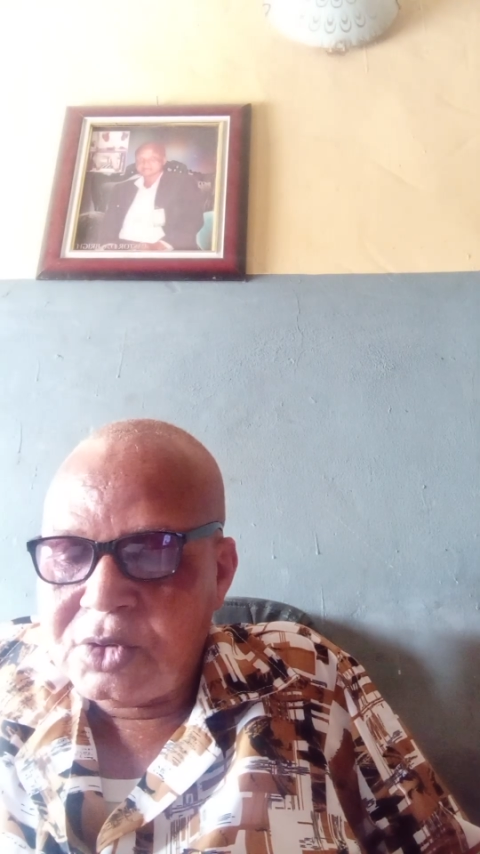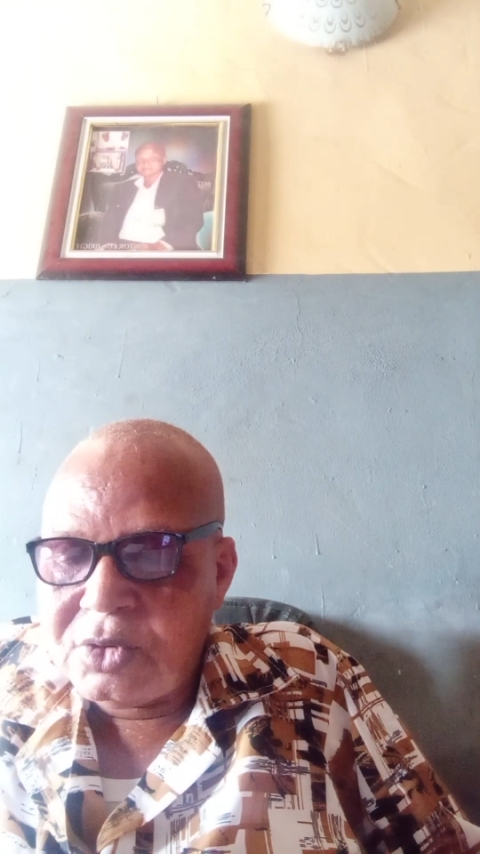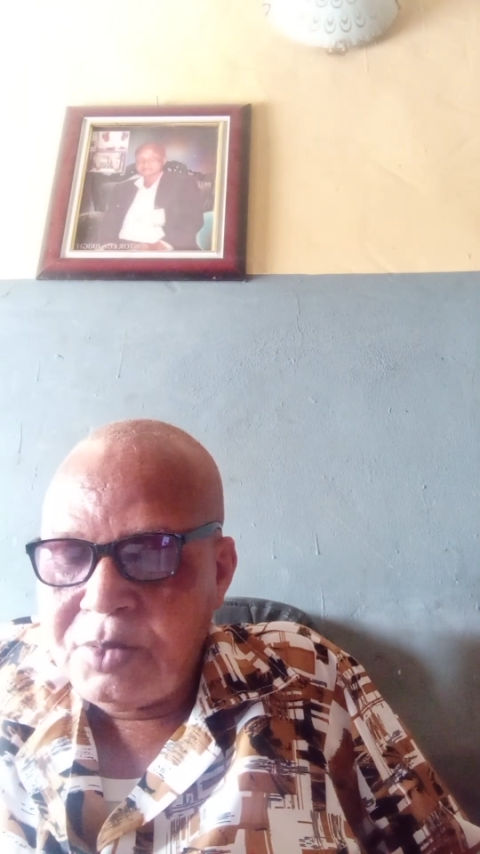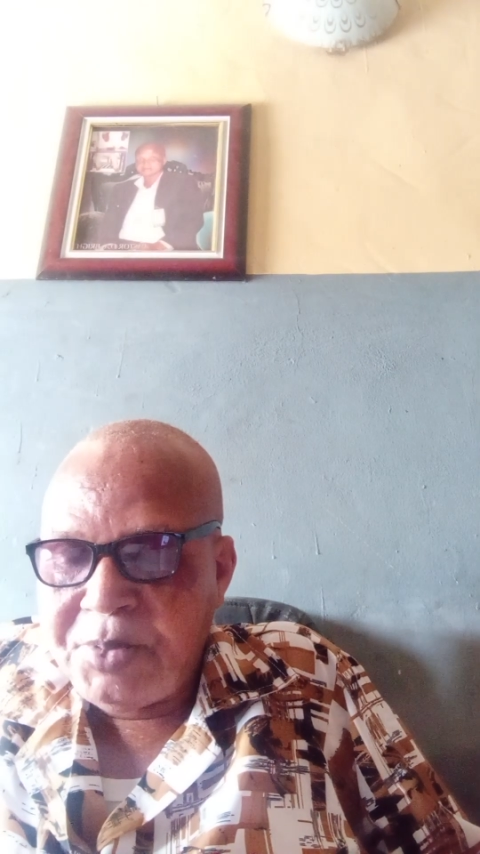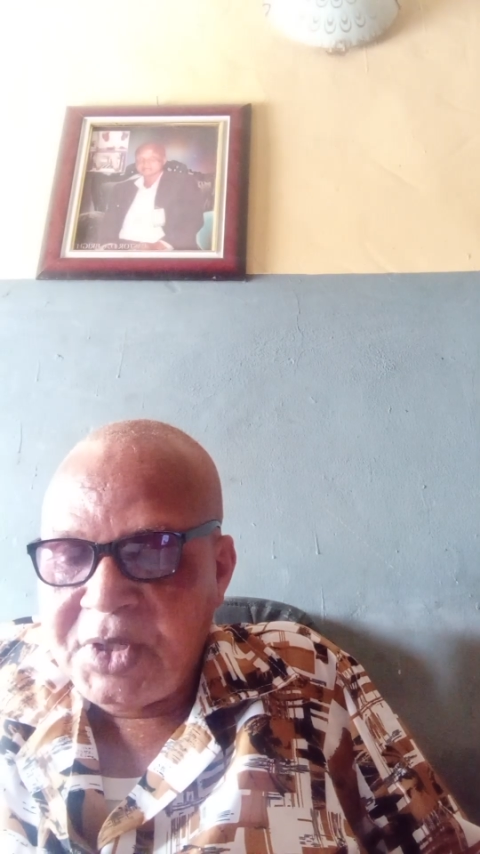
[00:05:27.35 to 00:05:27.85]

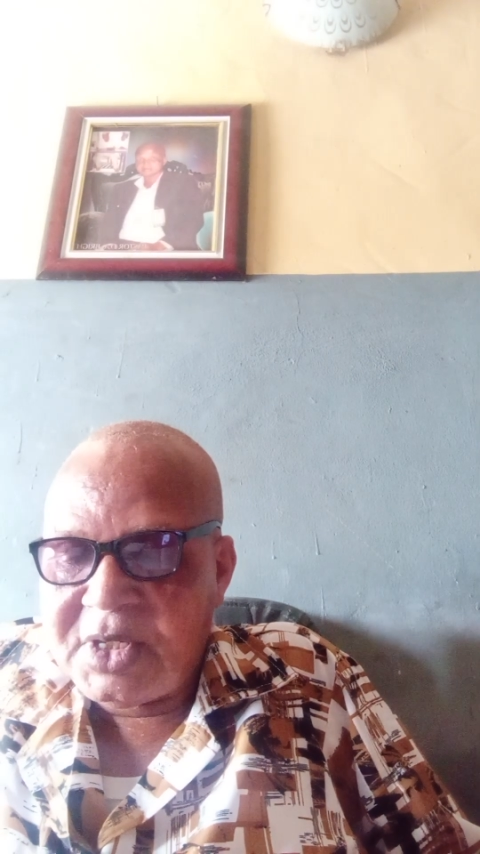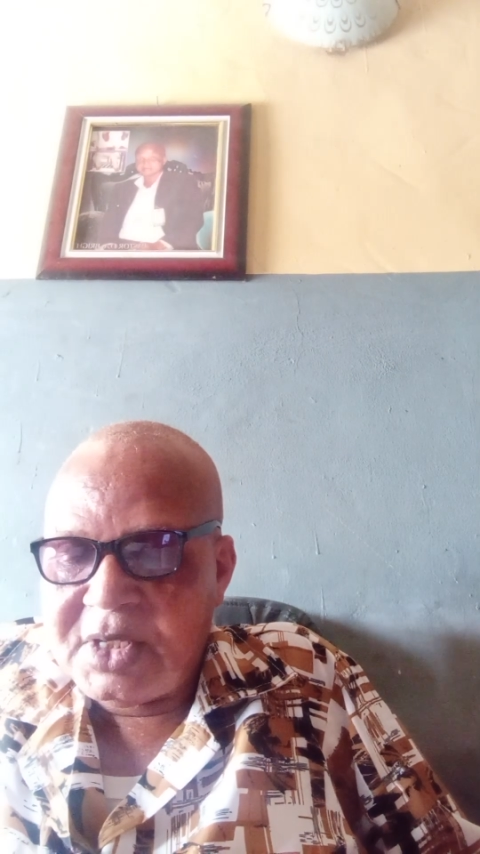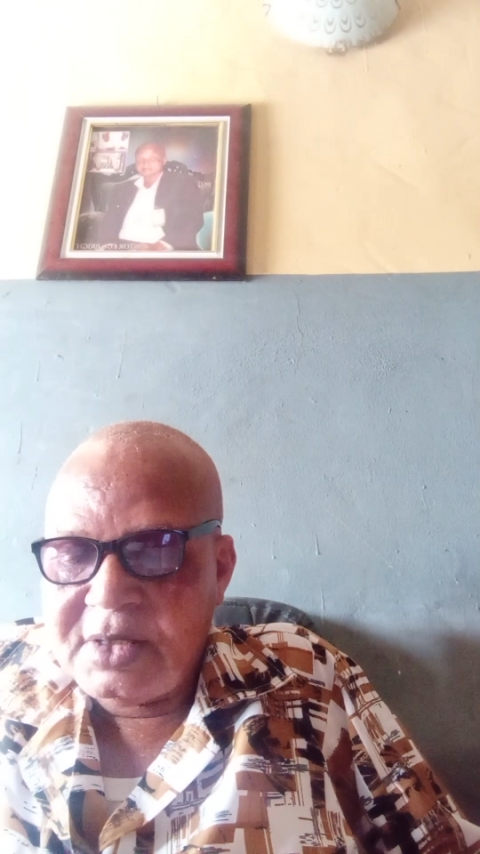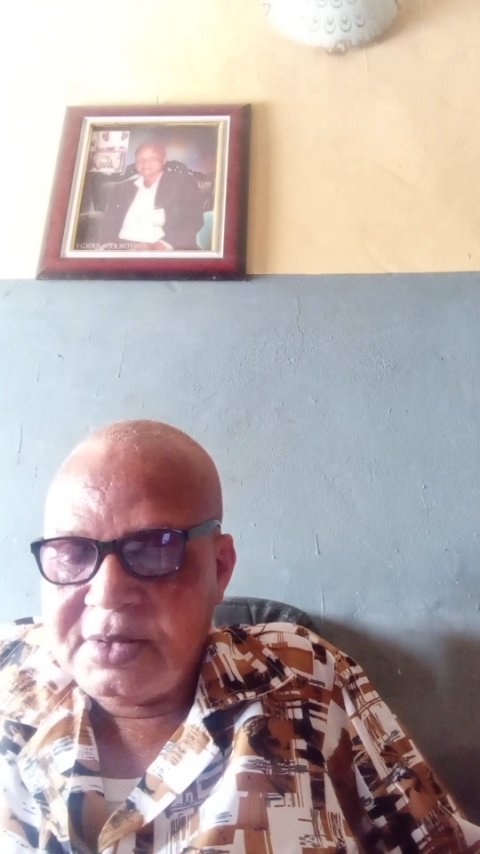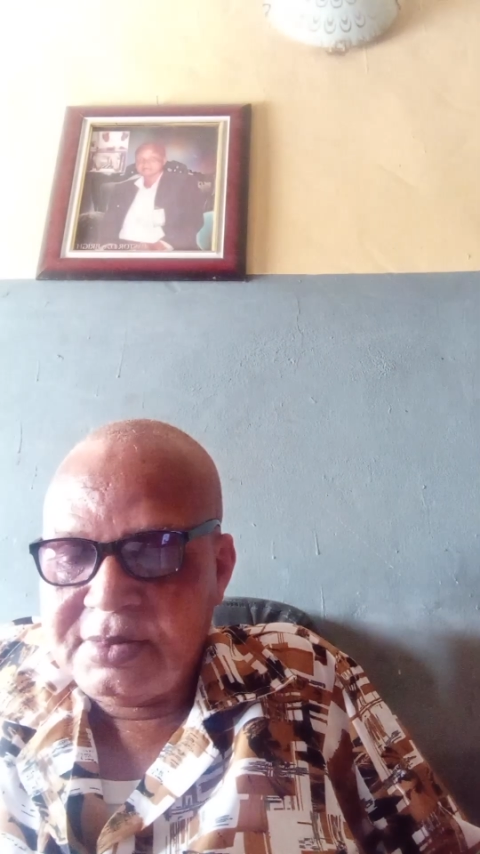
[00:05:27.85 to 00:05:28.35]
to
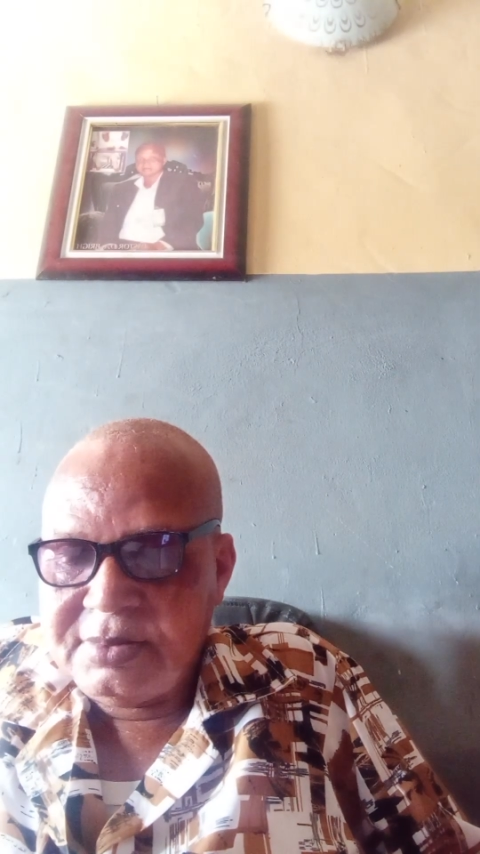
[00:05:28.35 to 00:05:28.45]
pink